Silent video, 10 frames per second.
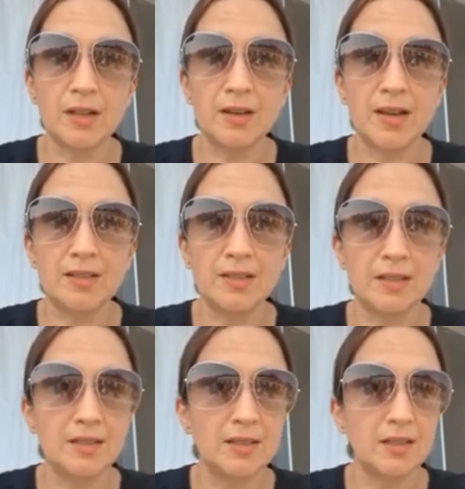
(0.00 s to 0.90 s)
and less
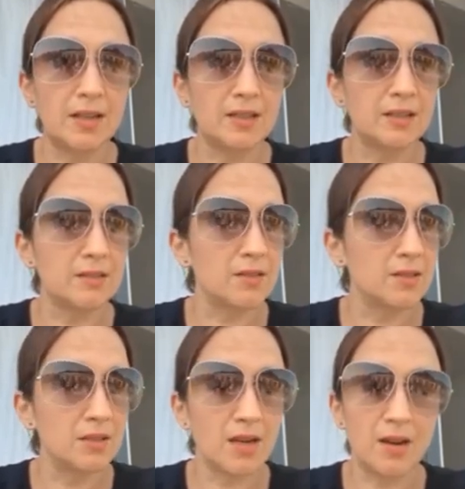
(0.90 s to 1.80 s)
dizzy, and
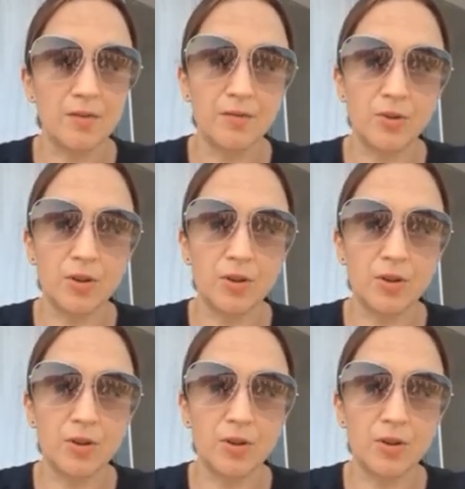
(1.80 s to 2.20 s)
see kind of,